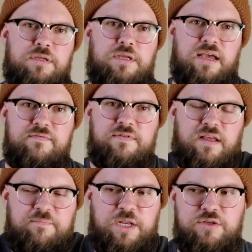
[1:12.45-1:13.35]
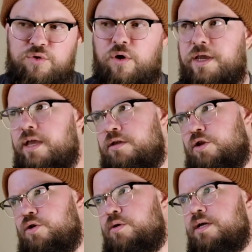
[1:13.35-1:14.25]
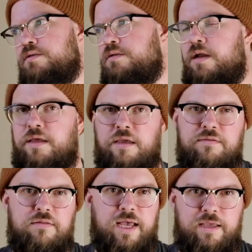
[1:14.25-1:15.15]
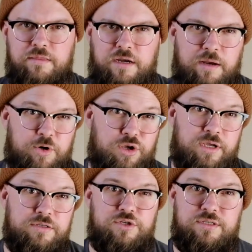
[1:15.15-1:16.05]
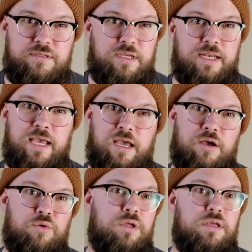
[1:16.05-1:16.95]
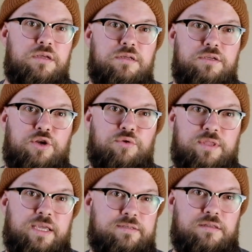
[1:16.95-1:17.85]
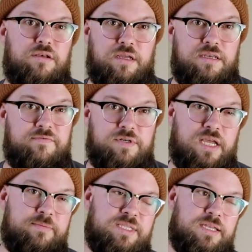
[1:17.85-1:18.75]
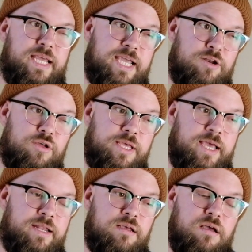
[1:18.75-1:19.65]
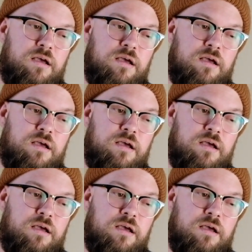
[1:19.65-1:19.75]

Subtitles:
I've been enjoying it, studying the light in the neighborhood and just seeing how things look at different times of the day and all that.